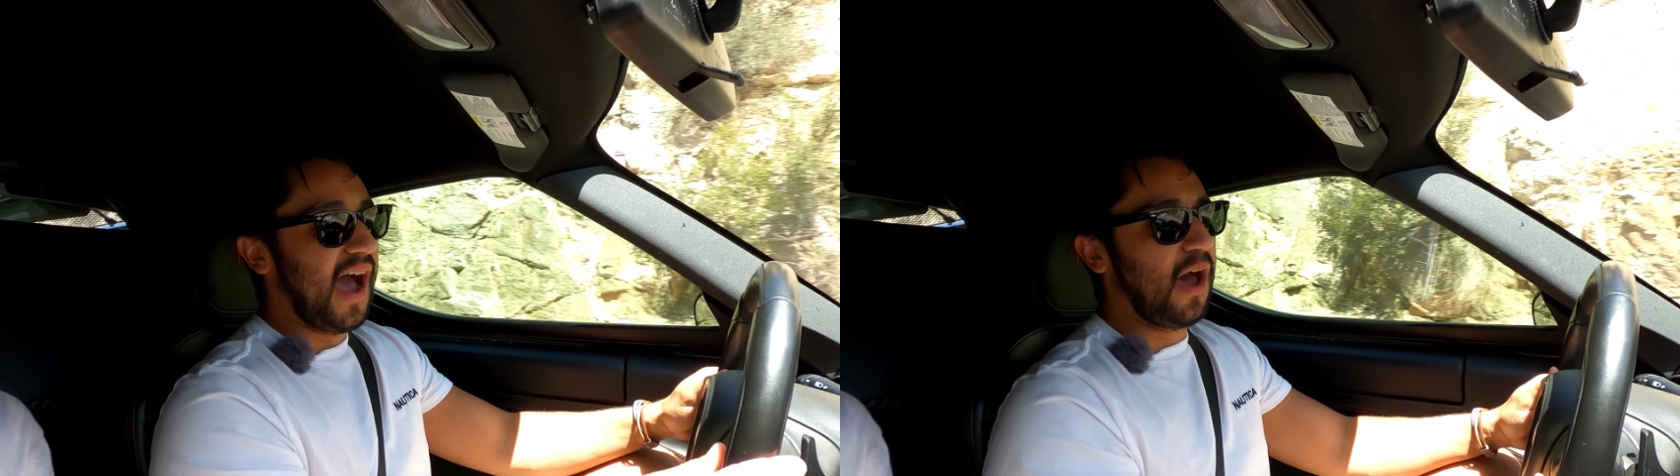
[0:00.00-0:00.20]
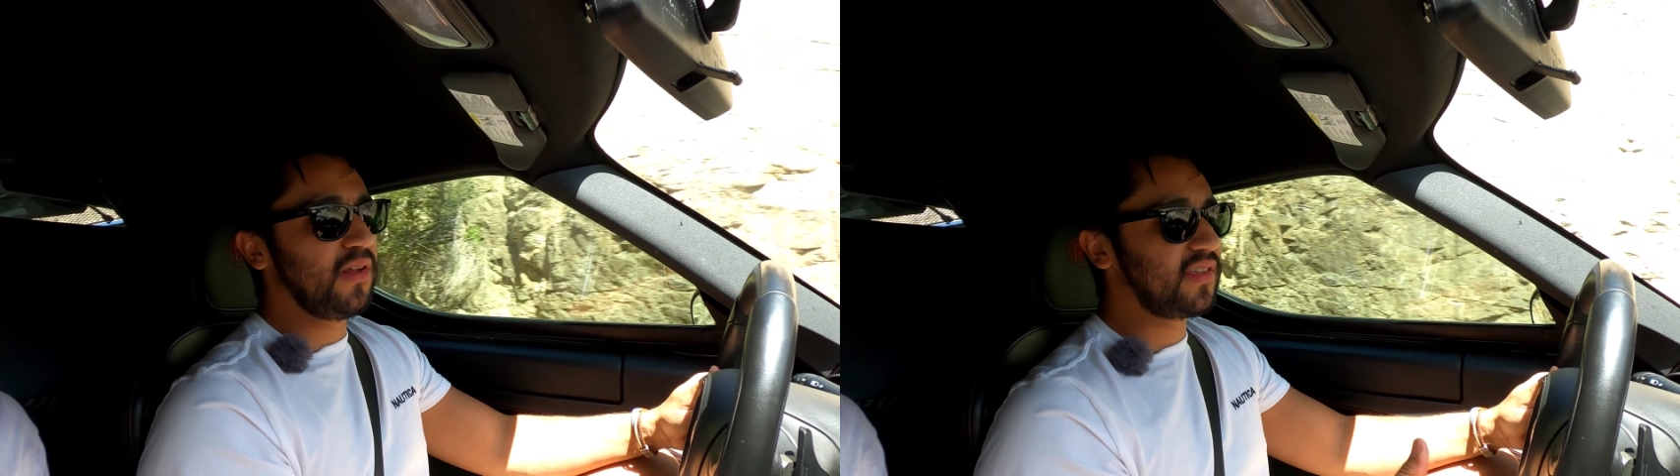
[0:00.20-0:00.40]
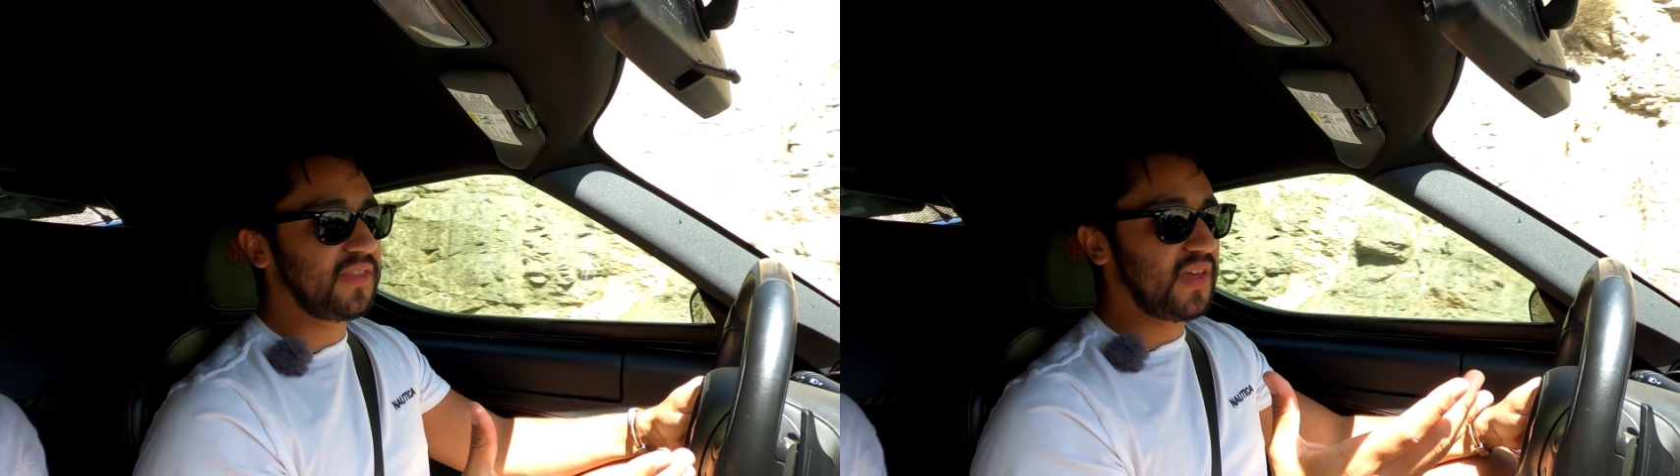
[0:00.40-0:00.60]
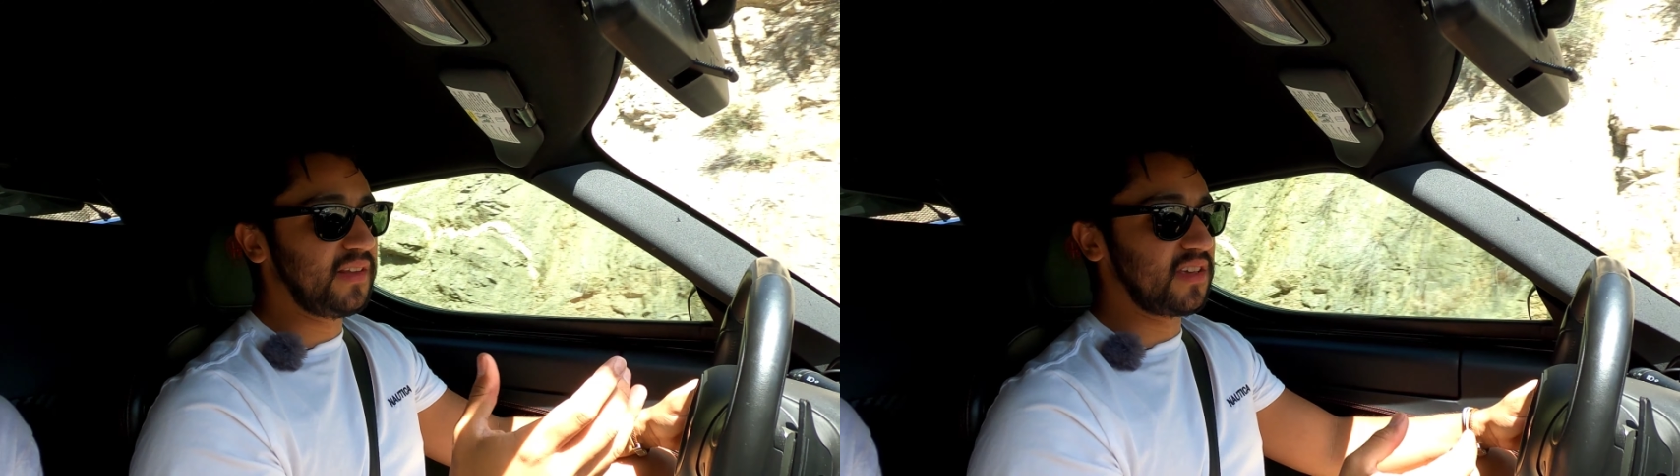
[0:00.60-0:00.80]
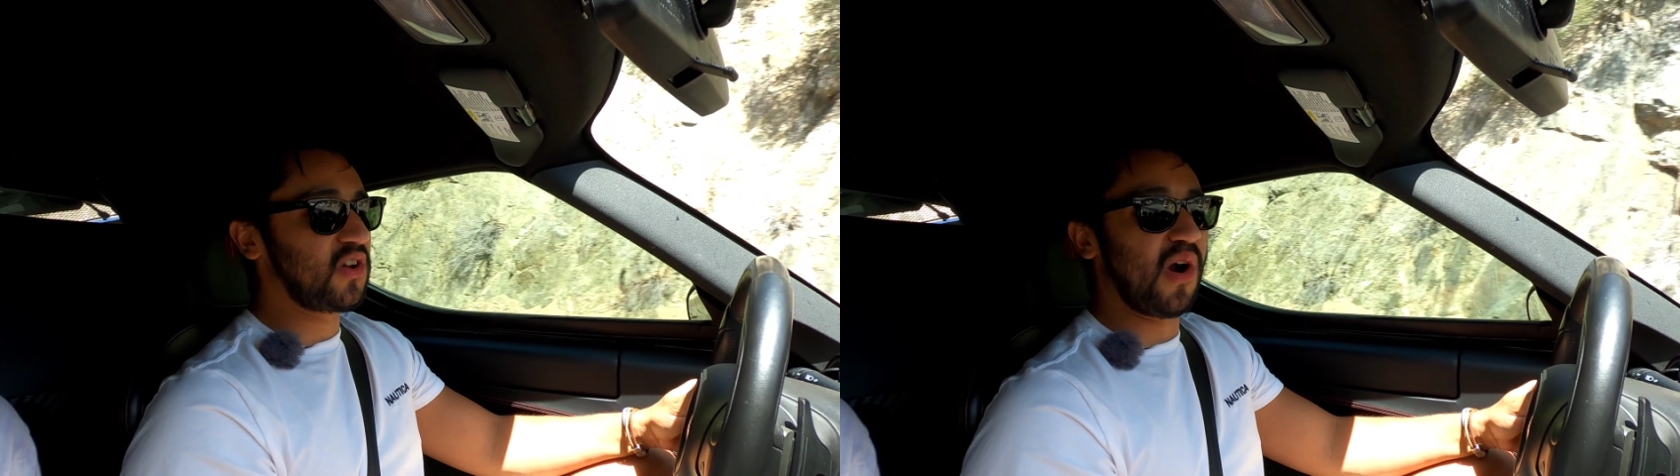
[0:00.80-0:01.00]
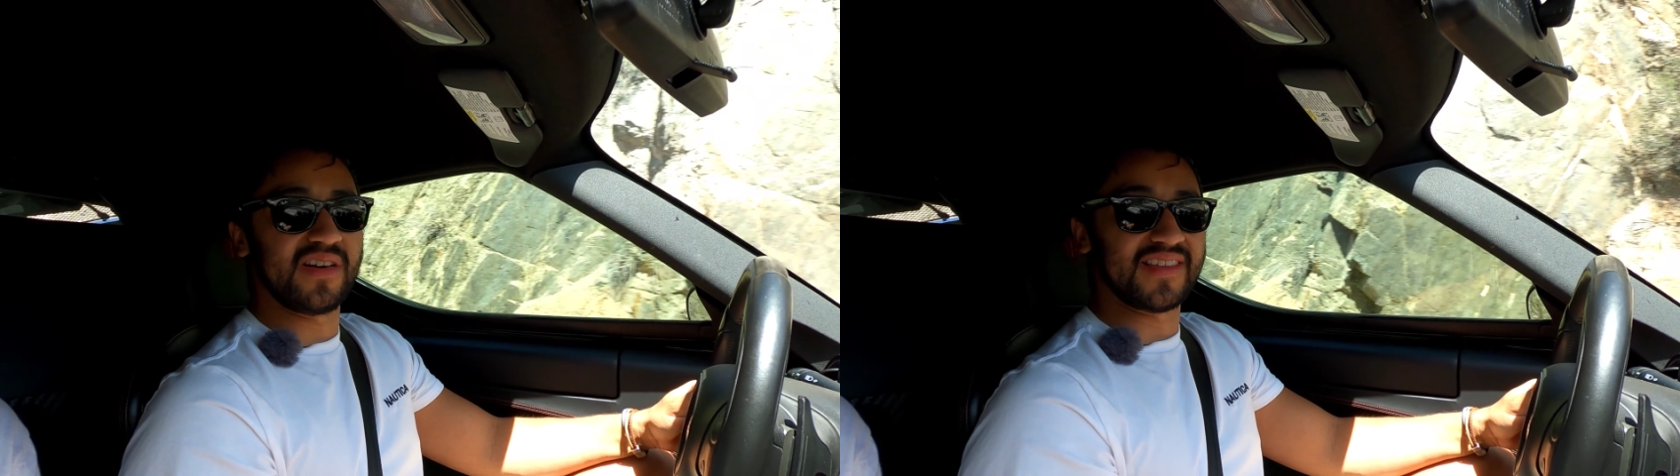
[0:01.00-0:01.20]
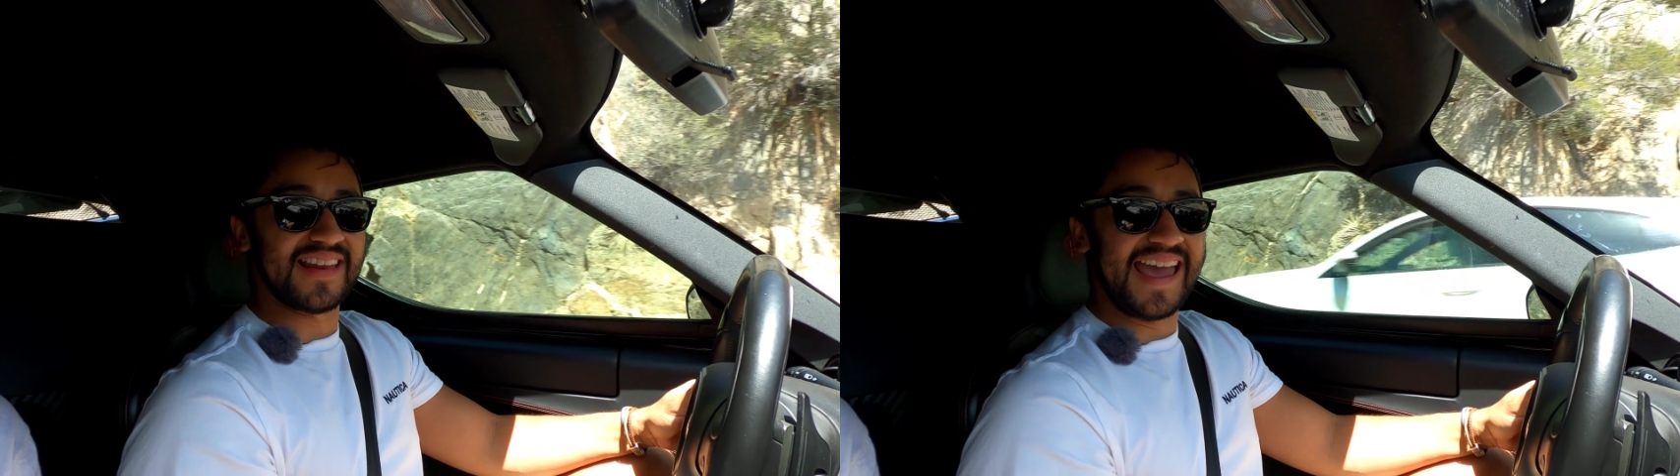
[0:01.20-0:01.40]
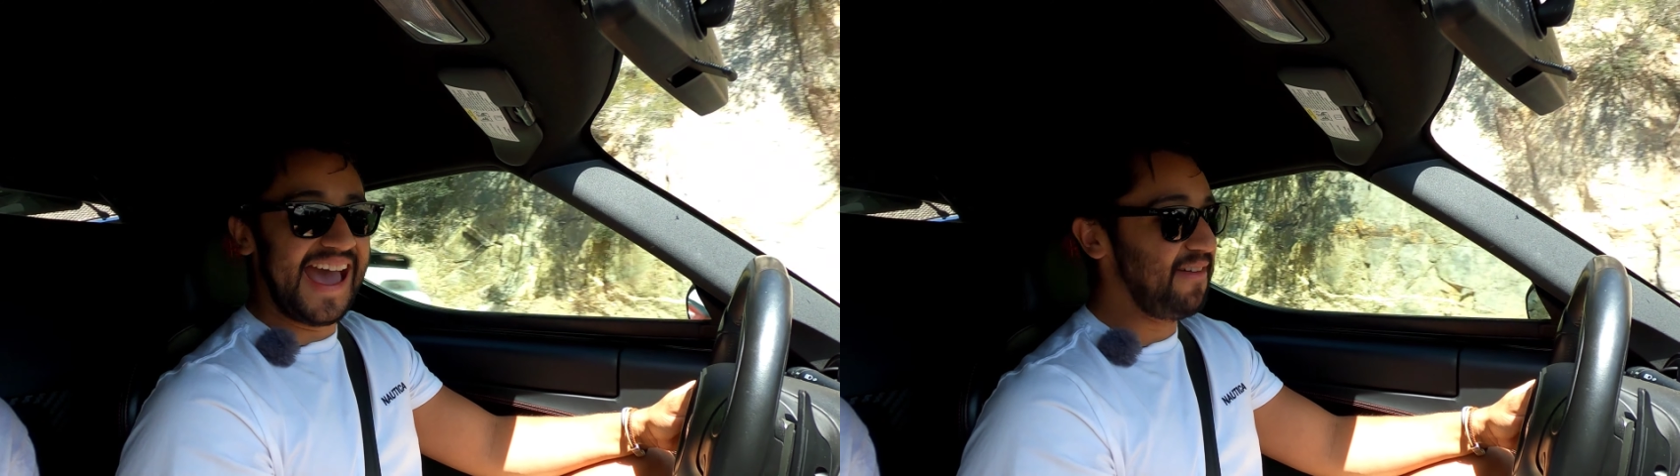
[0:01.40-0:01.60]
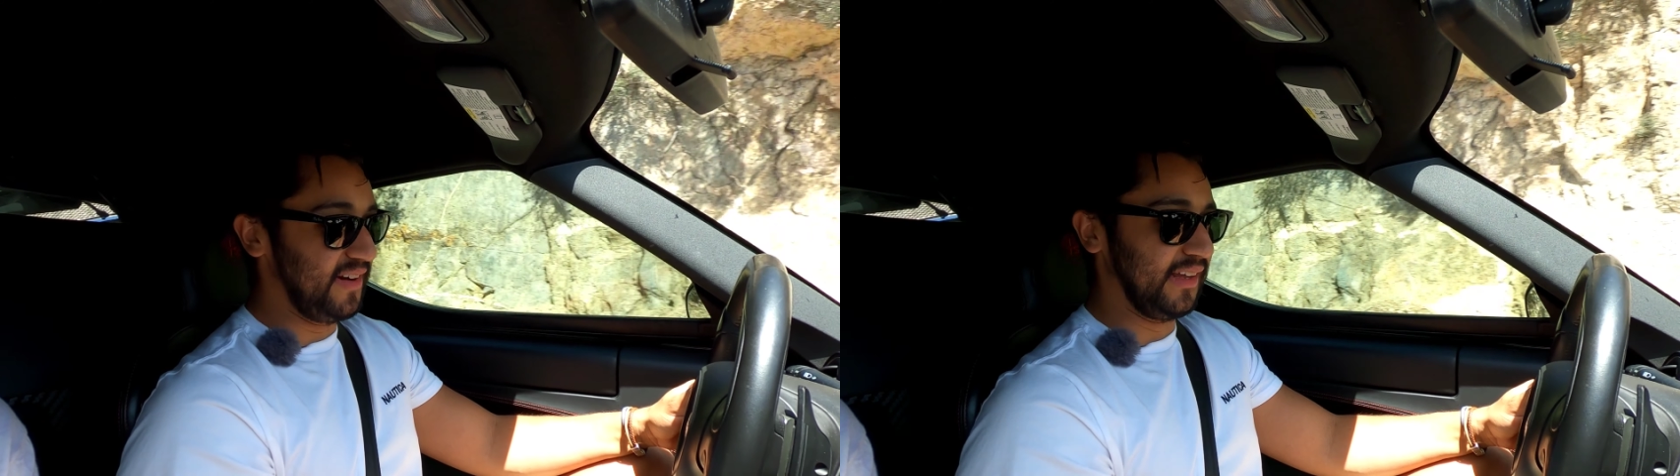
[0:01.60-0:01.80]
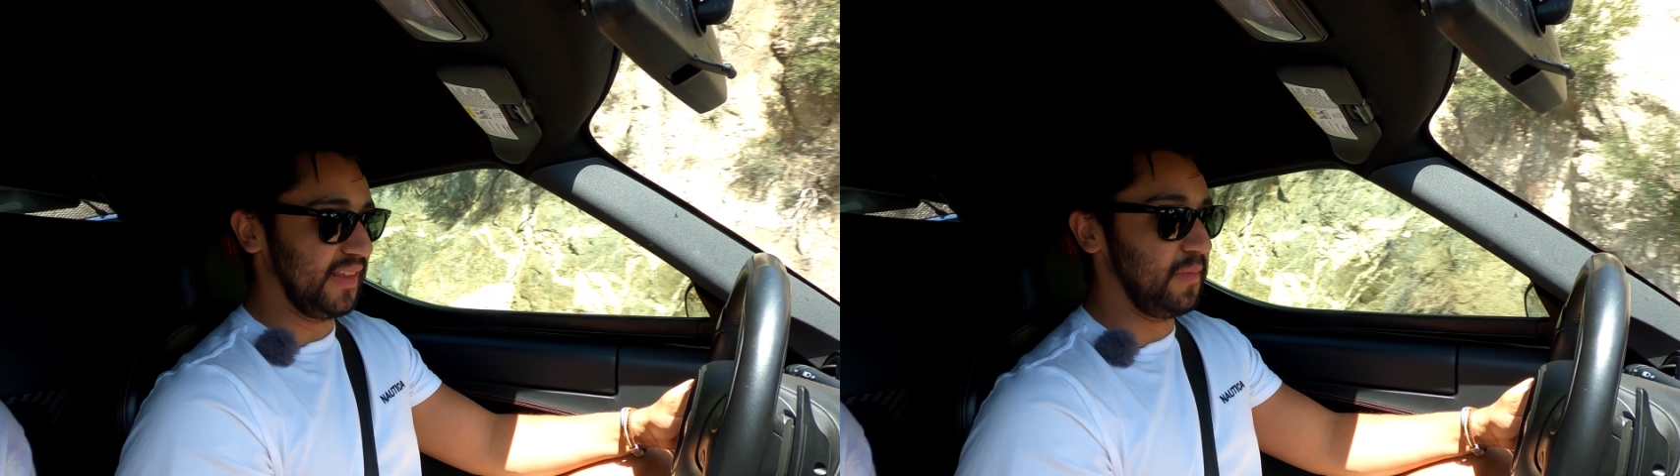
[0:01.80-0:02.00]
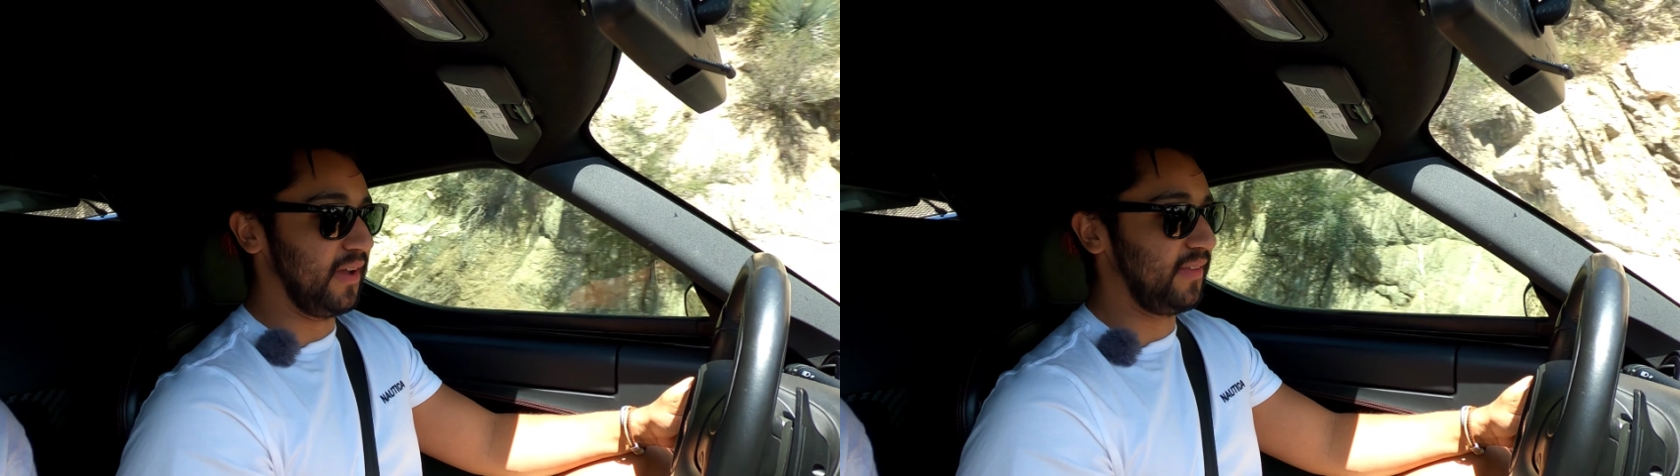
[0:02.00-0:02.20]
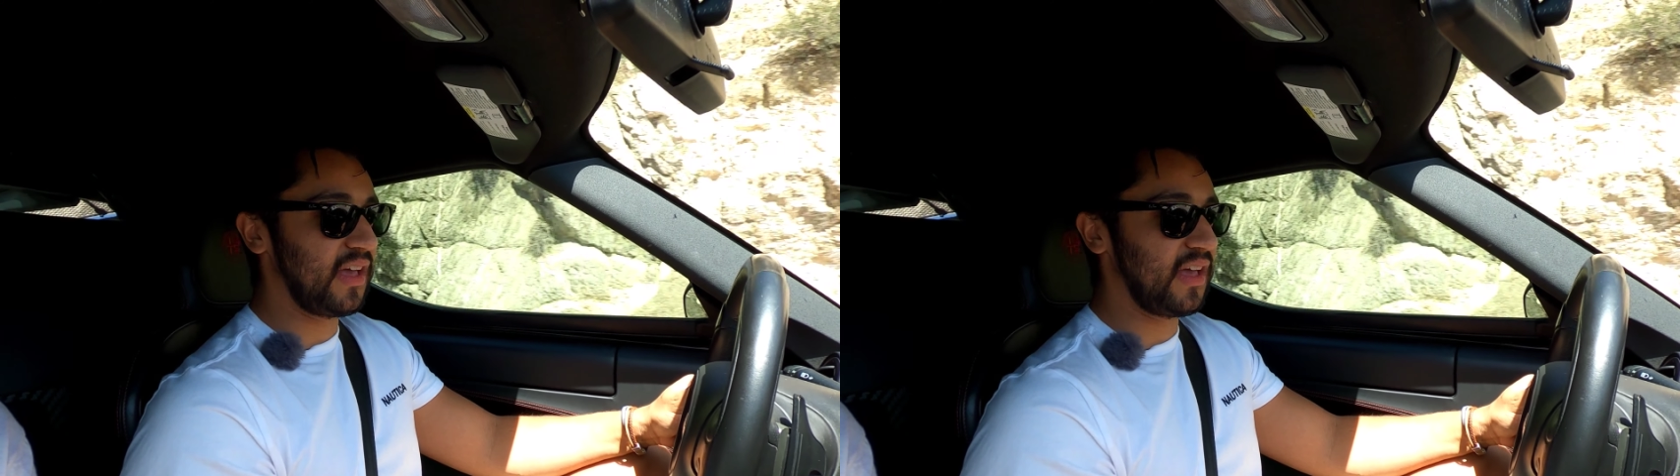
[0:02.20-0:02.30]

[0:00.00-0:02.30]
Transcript: I honestly think this car doesn't have any limit,